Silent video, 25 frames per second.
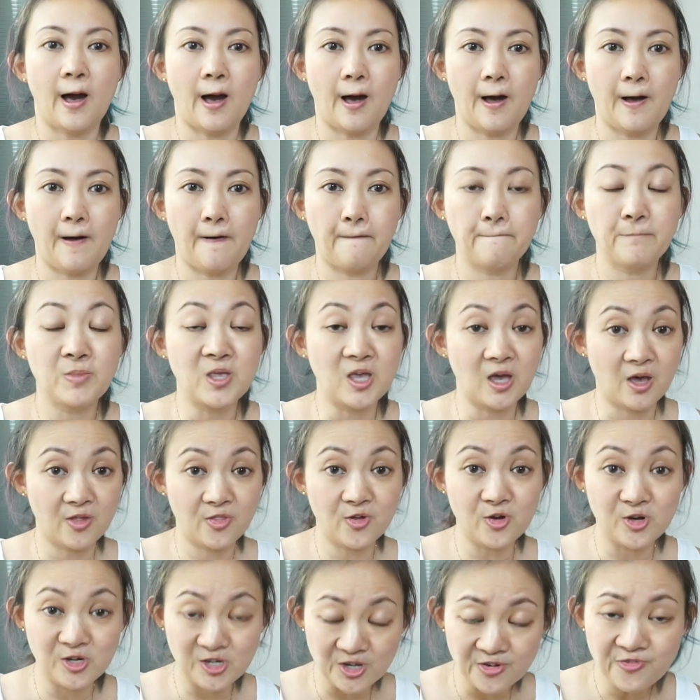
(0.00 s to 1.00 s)
The
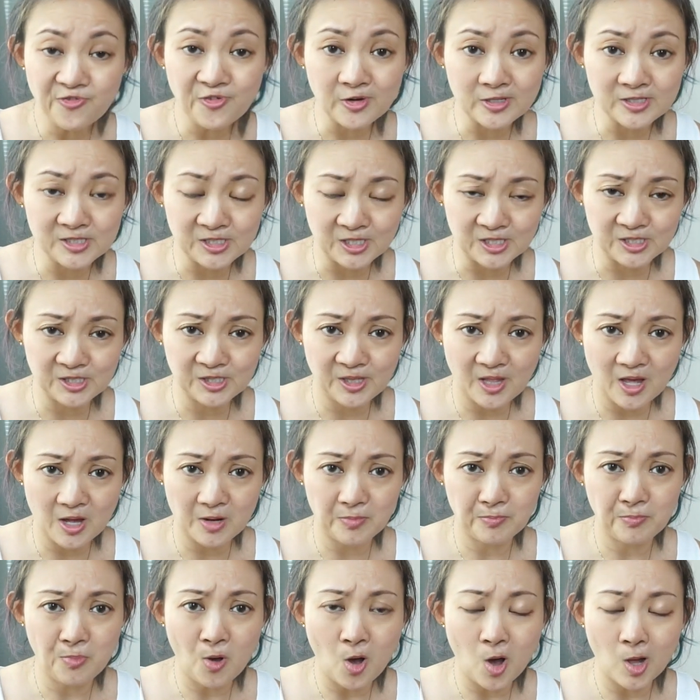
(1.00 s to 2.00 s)
other difference is
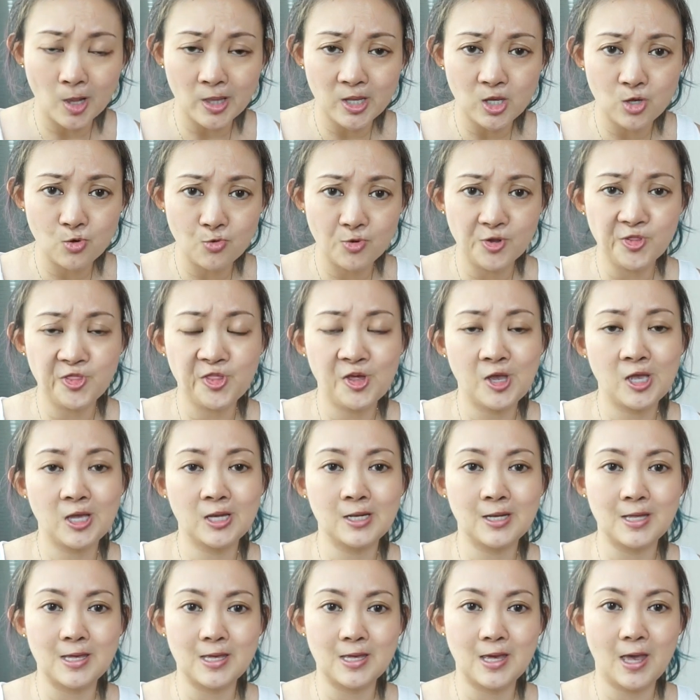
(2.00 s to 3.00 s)
that
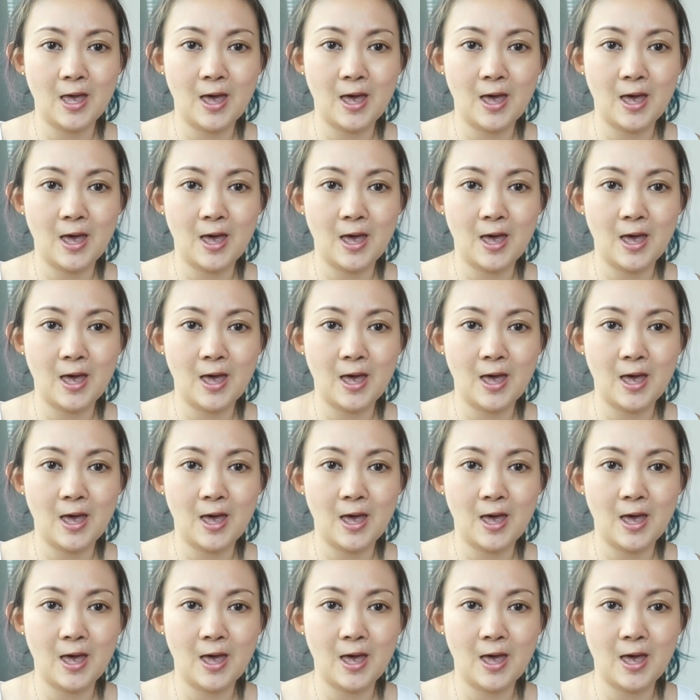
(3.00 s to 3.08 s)
polyurethane